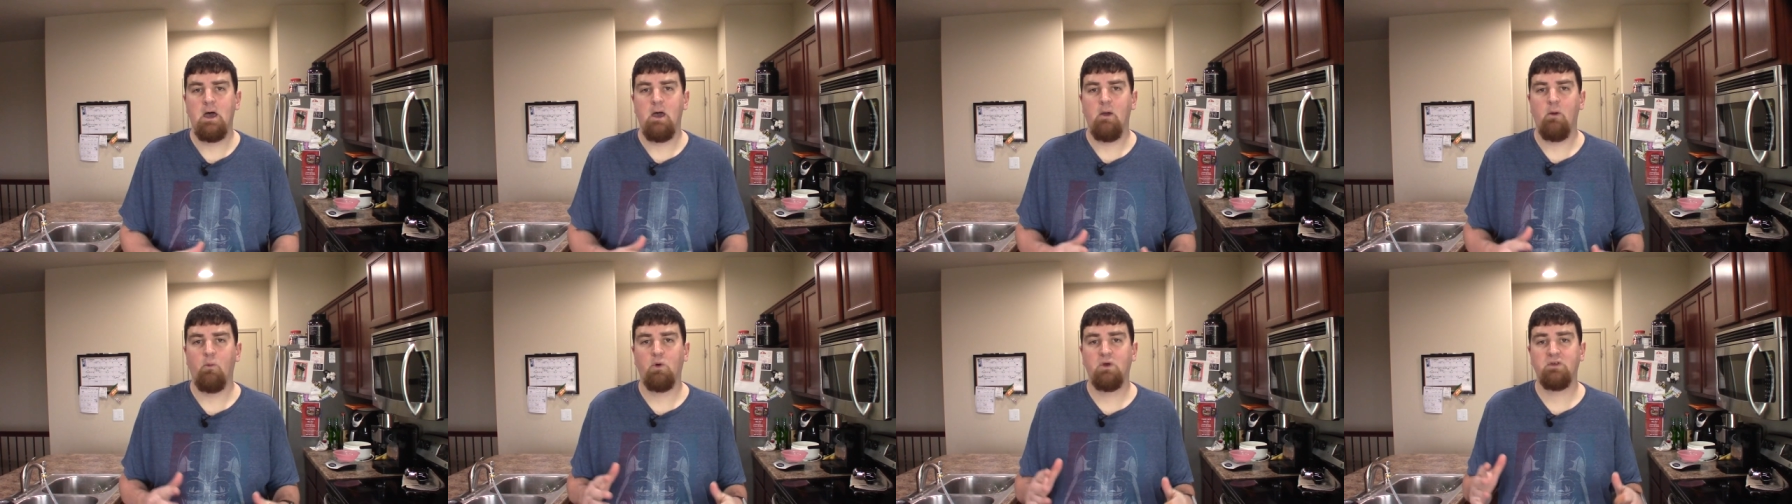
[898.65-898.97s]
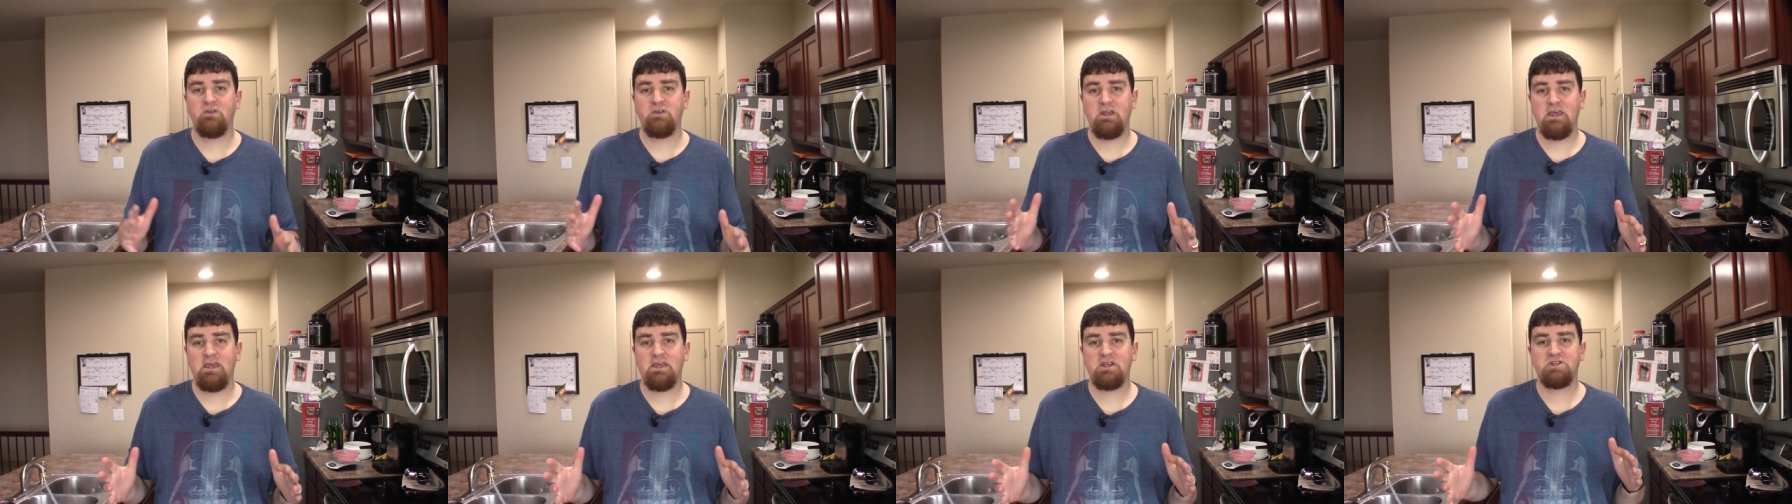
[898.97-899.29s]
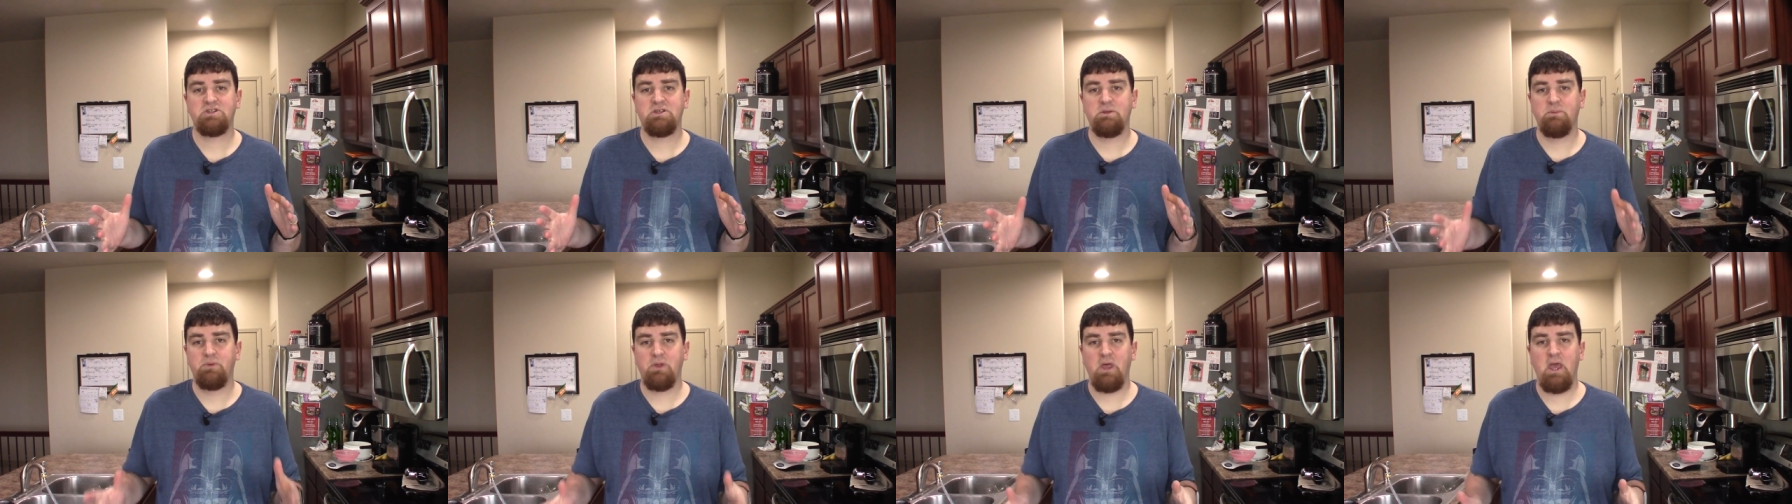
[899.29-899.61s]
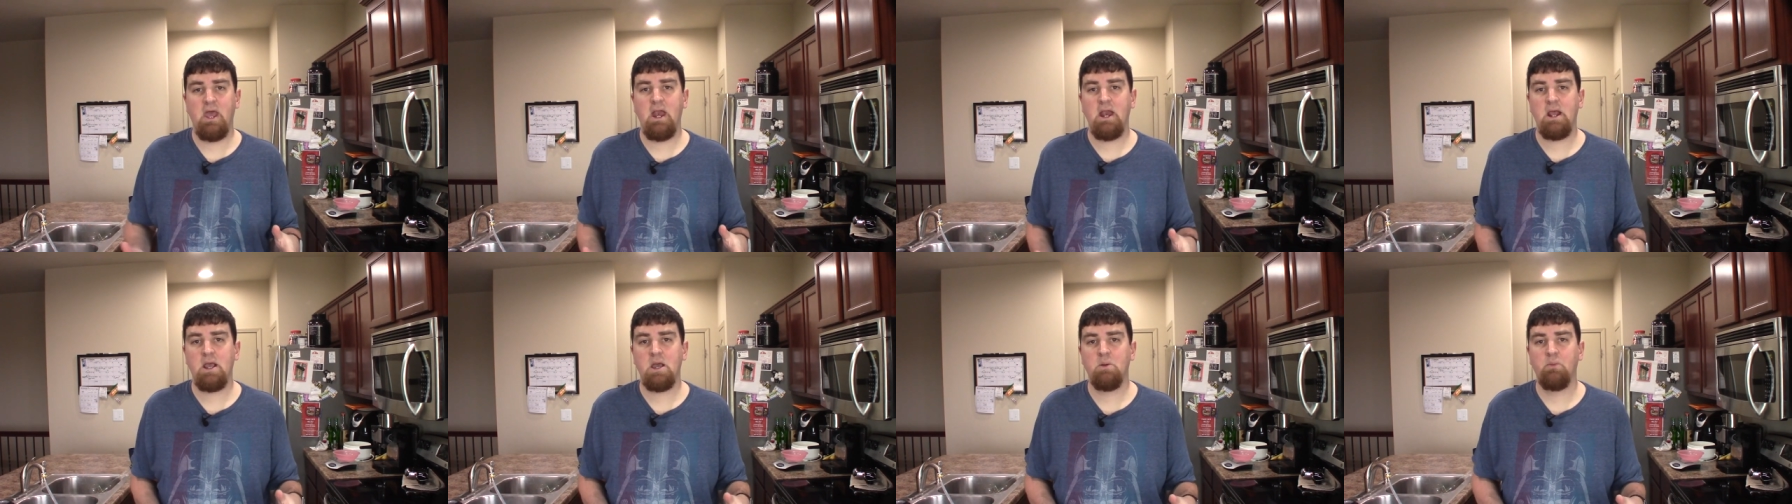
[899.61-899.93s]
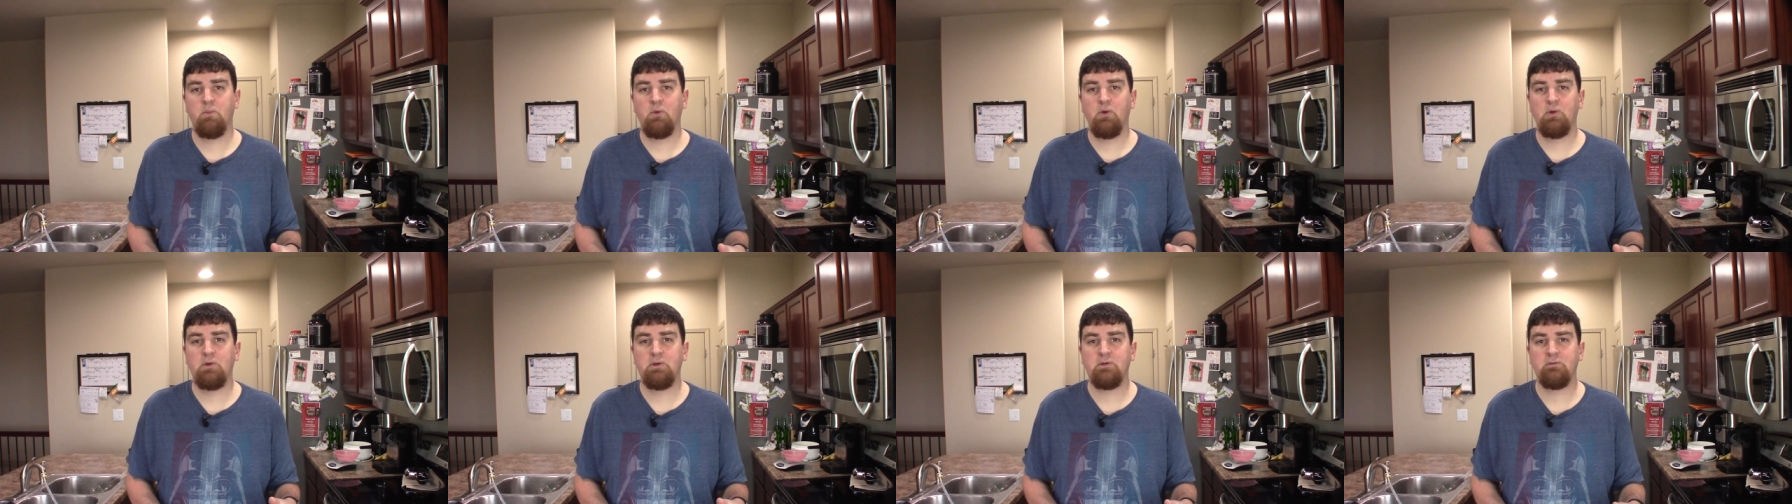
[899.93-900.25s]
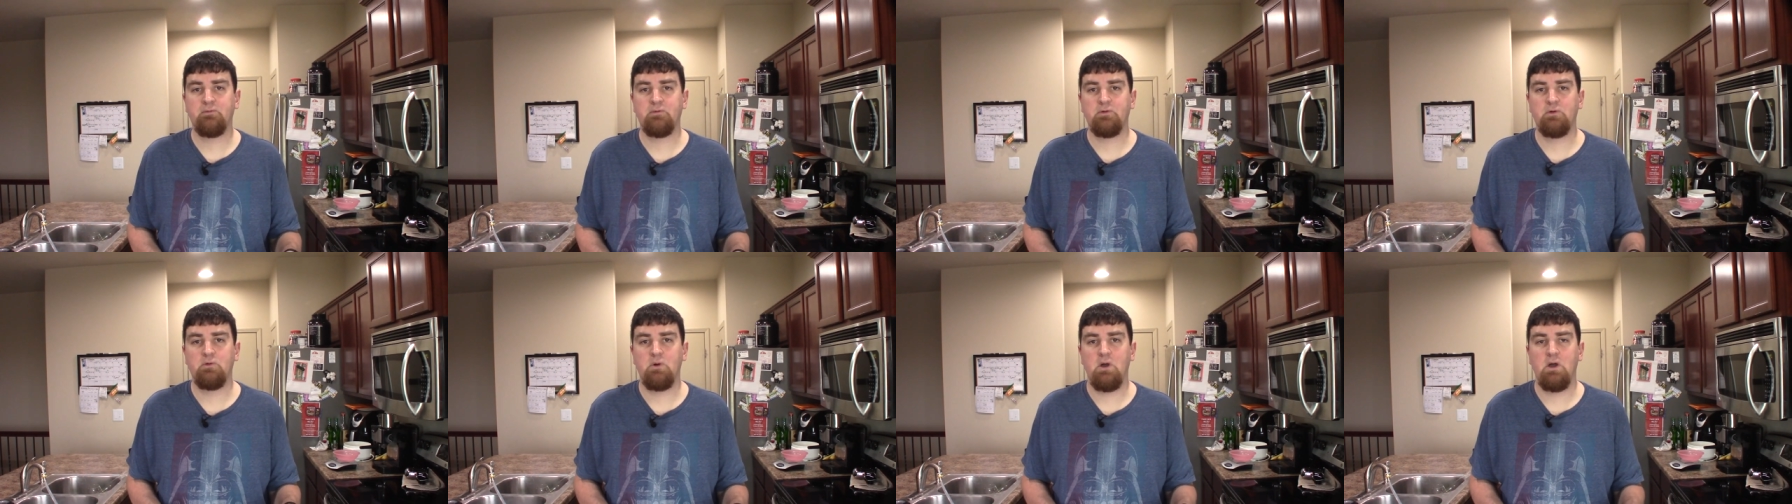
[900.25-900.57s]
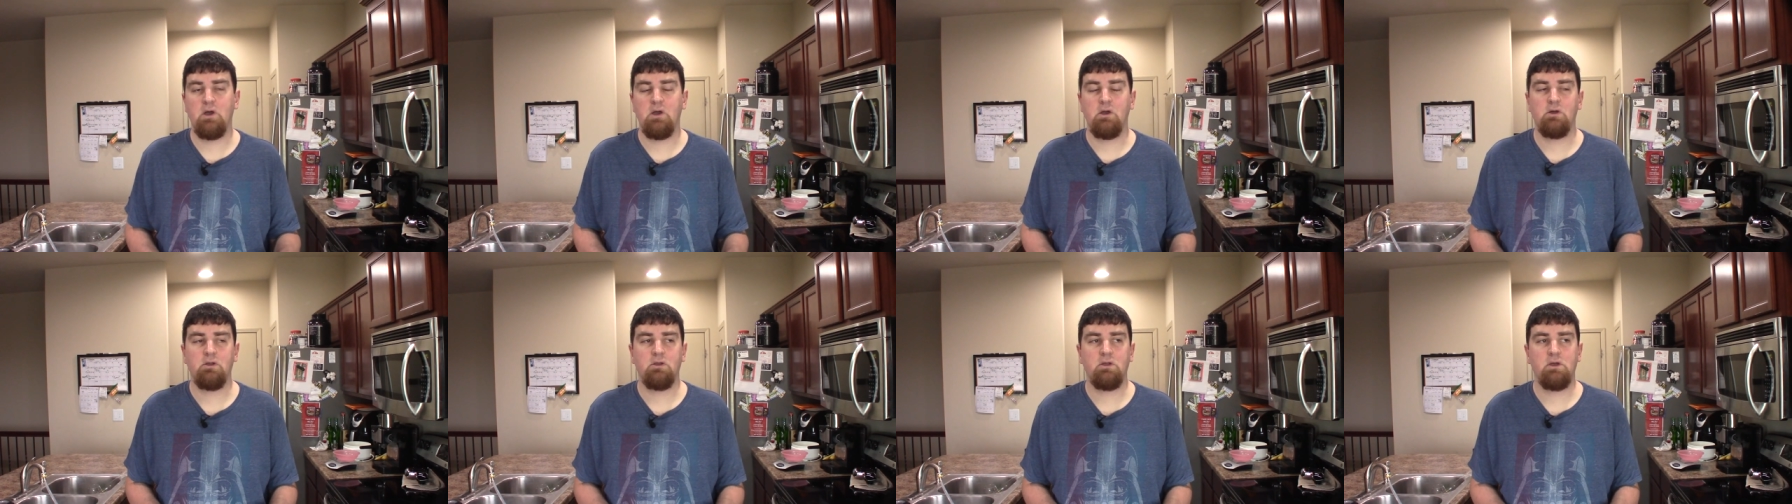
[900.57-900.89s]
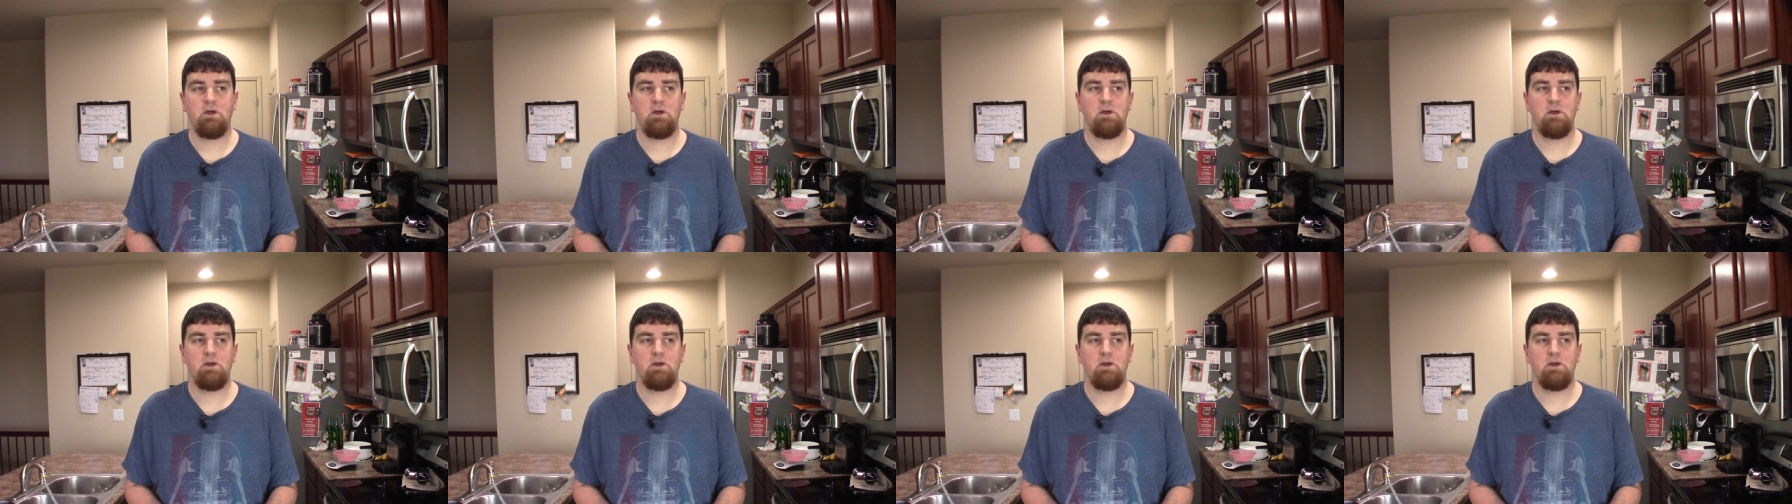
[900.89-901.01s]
I wasn't actually planning on brewing for a while